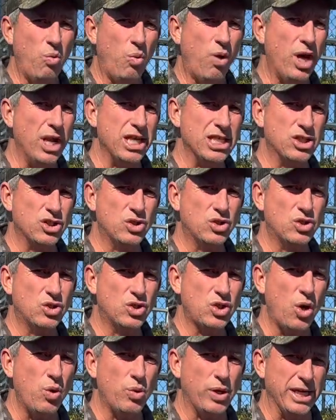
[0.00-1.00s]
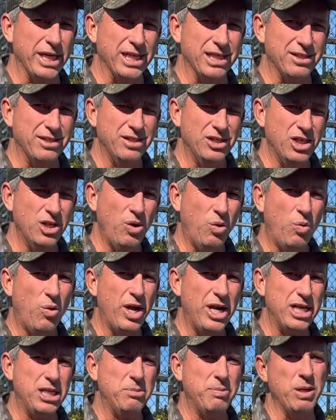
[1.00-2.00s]
want to soak it. You don't
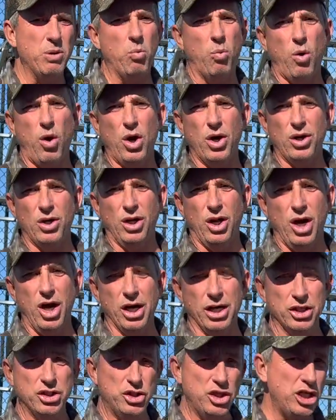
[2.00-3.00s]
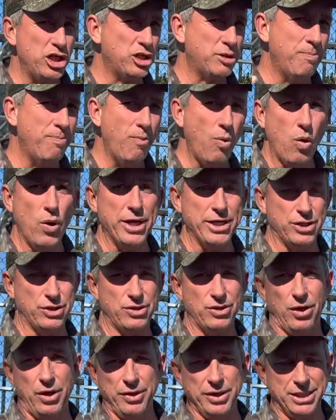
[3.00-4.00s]
want it to be waterlogged, just moist
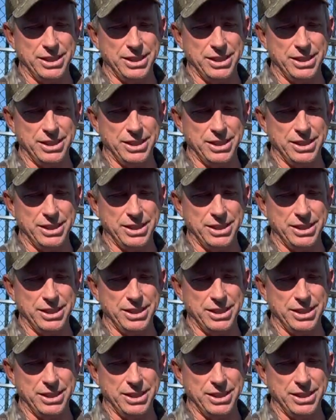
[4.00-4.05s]
all the